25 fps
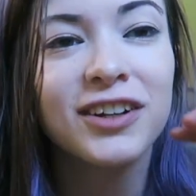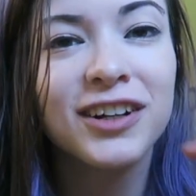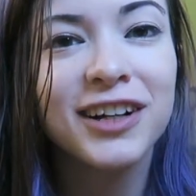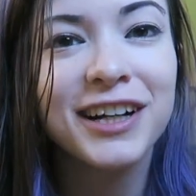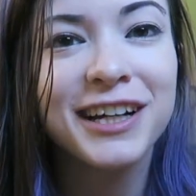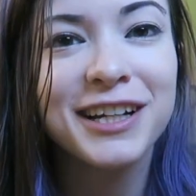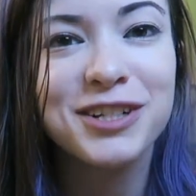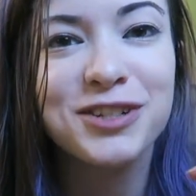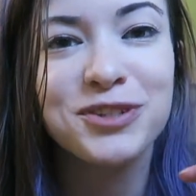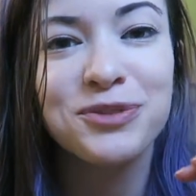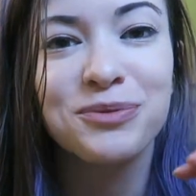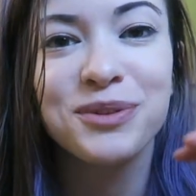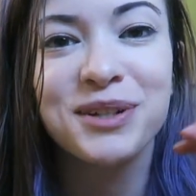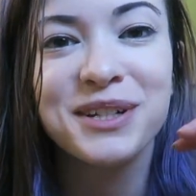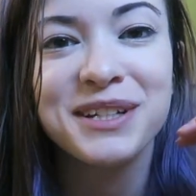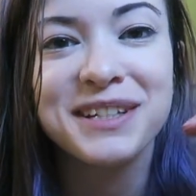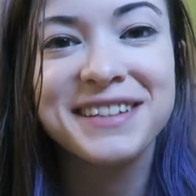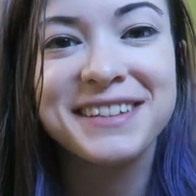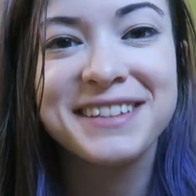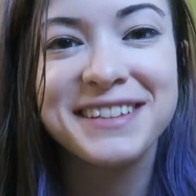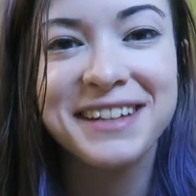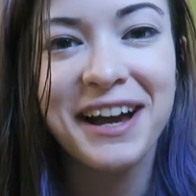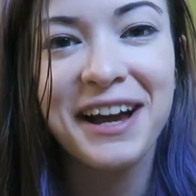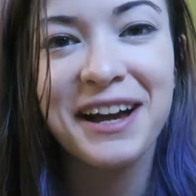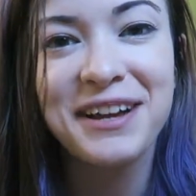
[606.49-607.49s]
oh, I just want to
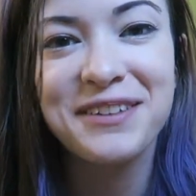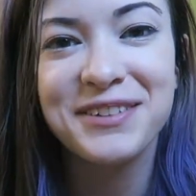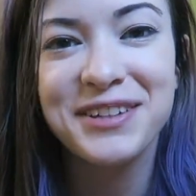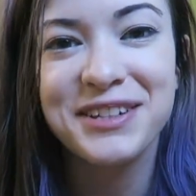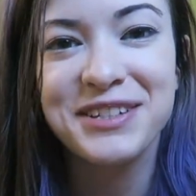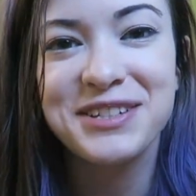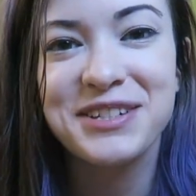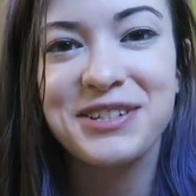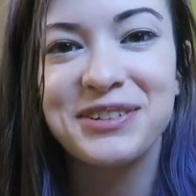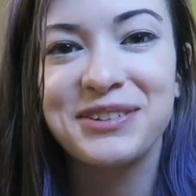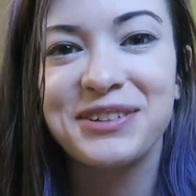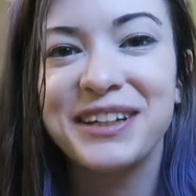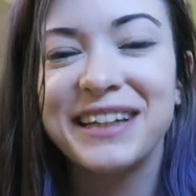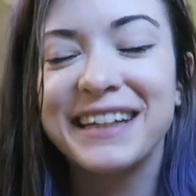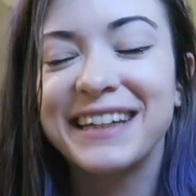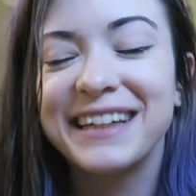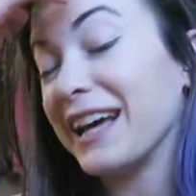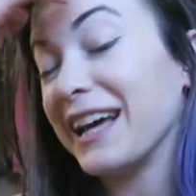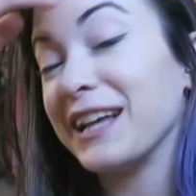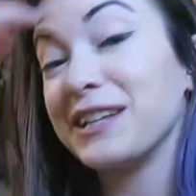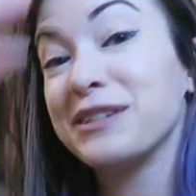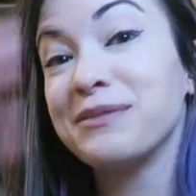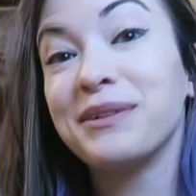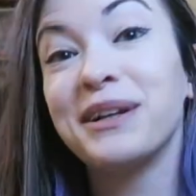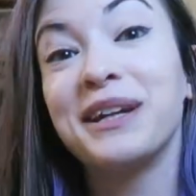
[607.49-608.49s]
dive into
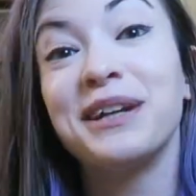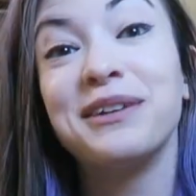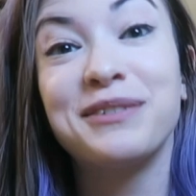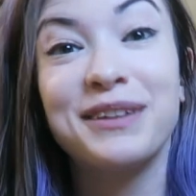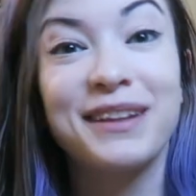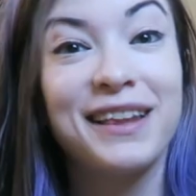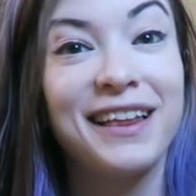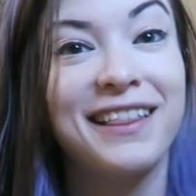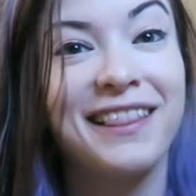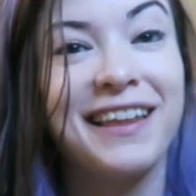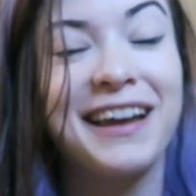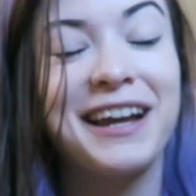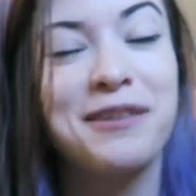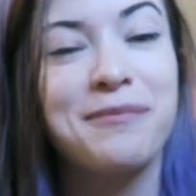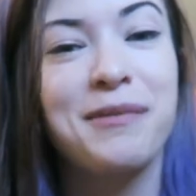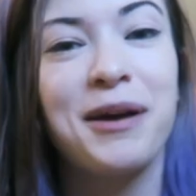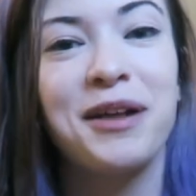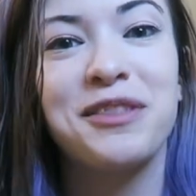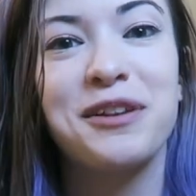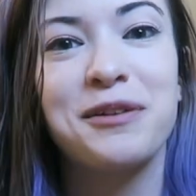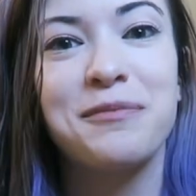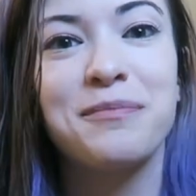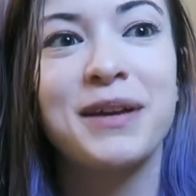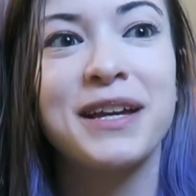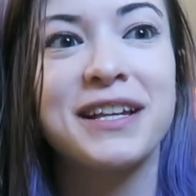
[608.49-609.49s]
That's what I really like
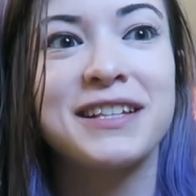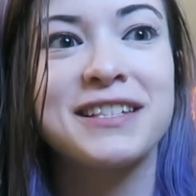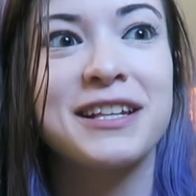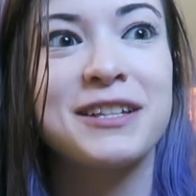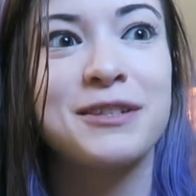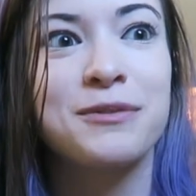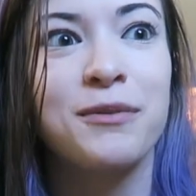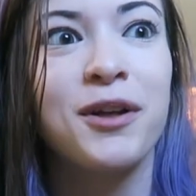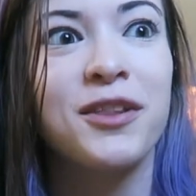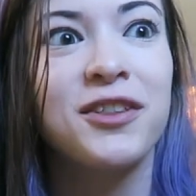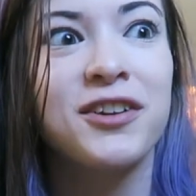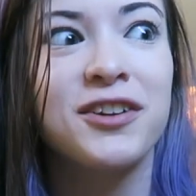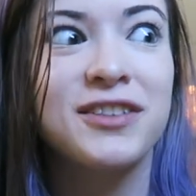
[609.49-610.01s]
about their picks as well.